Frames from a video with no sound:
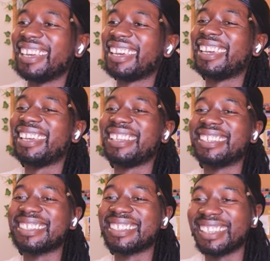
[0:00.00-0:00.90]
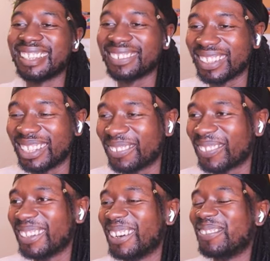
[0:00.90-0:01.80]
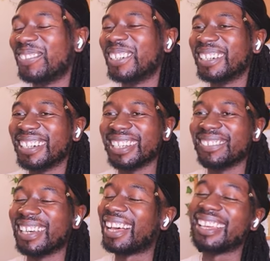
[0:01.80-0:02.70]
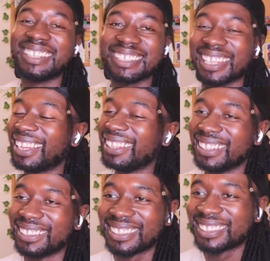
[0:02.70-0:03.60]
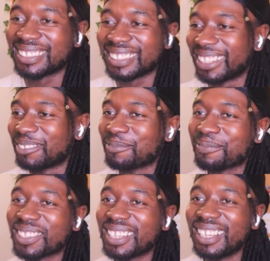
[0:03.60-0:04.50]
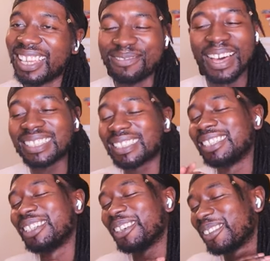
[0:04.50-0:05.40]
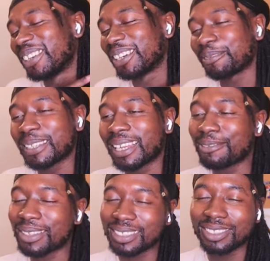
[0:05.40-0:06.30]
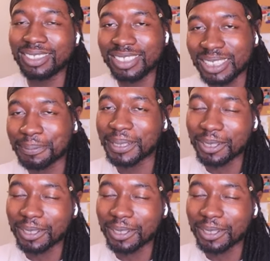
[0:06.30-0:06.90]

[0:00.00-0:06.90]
Ada's loving up on our boy, man. Hey, listen, I love to see it. Imagine, you know, we've been having shipping